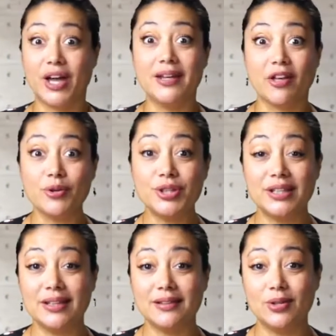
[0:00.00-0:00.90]
Another
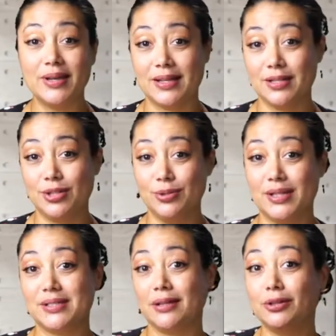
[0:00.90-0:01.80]
thing that you get to
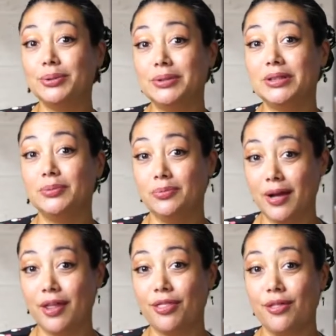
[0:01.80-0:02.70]
do that's included
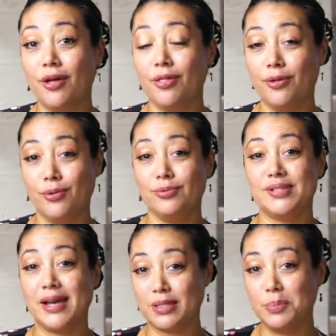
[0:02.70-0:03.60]
with
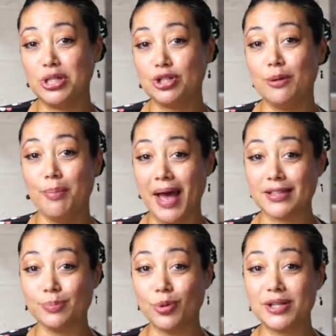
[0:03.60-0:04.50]
those expedition
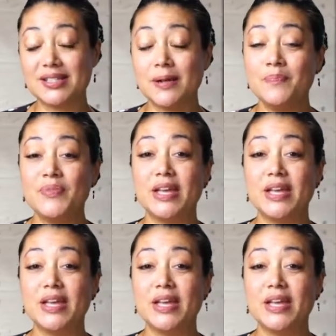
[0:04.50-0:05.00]
passports